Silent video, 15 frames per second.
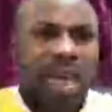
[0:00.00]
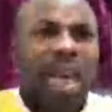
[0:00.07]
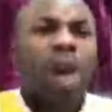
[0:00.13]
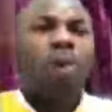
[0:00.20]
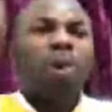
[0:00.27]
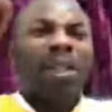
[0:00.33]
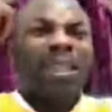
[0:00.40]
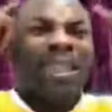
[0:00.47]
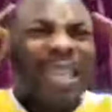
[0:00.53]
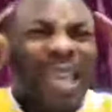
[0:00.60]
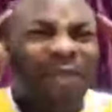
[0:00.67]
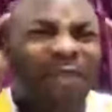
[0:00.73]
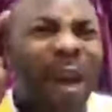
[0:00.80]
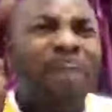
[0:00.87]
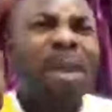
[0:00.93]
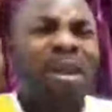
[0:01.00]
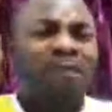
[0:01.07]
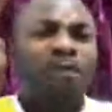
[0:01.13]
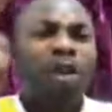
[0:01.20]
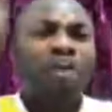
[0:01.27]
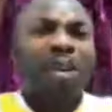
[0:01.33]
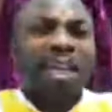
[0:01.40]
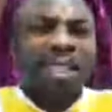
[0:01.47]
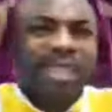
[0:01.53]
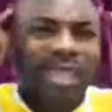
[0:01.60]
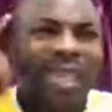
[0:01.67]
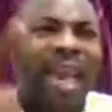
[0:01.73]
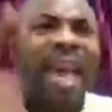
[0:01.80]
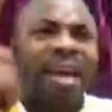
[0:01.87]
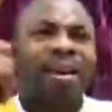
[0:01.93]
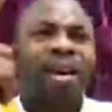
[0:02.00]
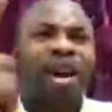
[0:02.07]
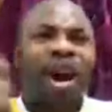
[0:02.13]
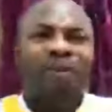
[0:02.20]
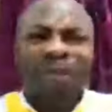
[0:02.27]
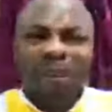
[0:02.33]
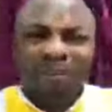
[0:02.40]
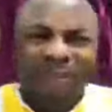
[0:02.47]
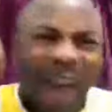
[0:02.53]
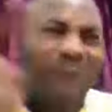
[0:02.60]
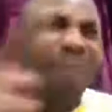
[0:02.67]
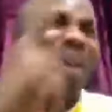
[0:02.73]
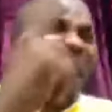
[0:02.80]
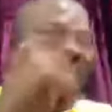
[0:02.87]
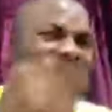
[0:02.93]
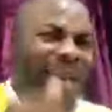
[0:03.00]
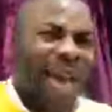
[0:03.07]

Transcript: He will deliver me from the snare of a fowler.